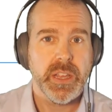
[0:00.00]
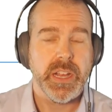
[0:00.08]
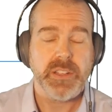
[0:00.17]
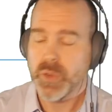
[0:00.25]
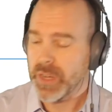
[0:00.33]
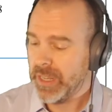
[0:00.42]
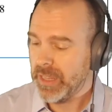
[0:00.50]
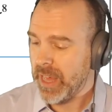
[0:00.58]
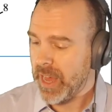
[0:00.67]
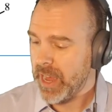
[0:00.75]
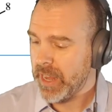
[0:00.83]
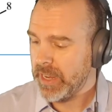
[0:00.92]
That's what a
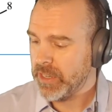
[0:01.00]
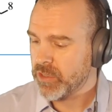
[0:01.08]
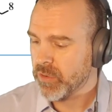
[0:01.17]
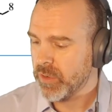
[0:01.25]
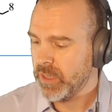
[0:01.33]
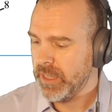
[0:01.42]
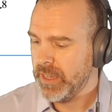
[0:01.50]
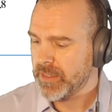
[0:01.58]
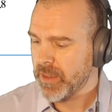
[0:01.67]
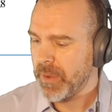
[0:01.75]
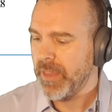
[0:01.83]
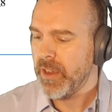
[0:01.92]
line integral
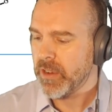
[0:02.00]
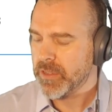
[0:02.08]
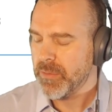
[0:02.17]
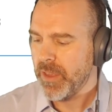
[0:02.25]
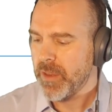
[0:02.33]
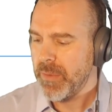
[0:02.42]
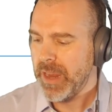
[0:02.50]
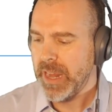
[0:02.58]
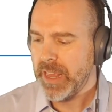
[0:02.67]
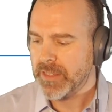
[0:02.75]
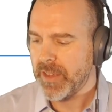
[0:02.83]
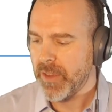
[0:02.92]
is. I mean, there are some other
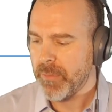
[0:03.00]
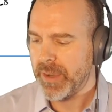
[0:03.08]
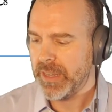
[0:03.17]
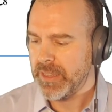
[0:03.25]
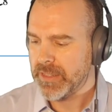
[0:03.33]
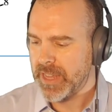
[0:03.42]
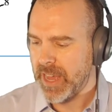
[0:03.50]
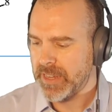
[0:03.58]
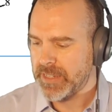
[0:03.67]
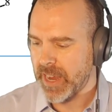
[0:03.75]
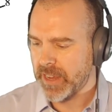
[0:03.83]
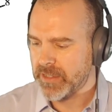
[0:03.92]
meanings of it, but in this
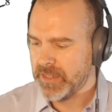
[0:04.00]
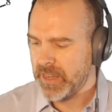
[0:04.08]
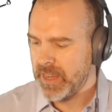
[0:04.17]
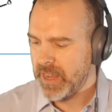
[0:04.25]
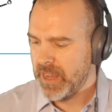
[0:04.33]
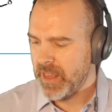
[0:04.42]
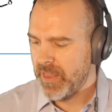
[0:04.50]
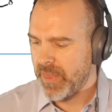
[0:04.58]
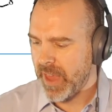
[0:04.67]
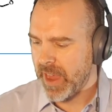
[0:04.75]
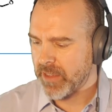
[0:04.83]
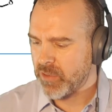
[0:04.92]
context,
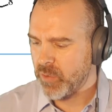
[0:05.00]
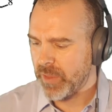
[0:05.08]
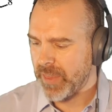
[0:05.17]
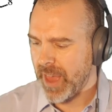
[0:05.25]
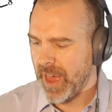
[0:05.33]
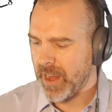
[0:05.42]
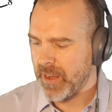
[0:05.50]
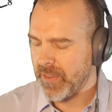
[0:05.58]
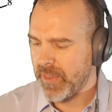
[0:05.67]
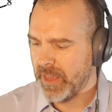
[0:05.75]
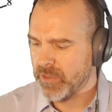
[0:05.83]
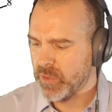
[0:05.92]
that's what that
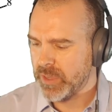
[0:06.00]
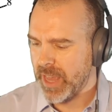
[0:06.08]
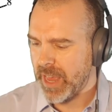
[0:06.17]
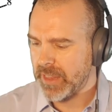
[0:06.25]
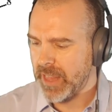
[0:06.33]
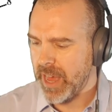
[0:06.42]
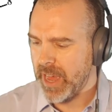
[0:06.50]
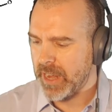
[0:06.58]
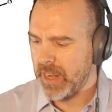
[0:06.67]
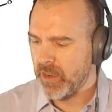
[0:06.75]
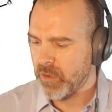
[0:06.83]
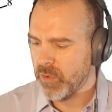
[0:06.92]

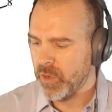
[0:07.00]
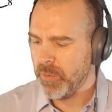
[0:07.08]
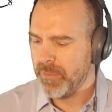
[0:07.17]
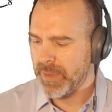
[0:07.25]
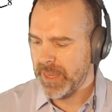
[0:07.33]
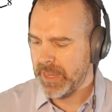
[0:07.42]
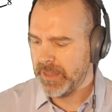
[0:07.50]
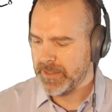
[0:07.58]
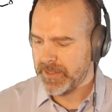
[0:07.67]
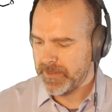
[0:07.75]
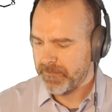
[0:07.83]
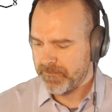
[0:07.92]
line integral
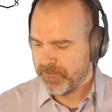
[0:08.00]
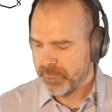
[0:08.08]
means.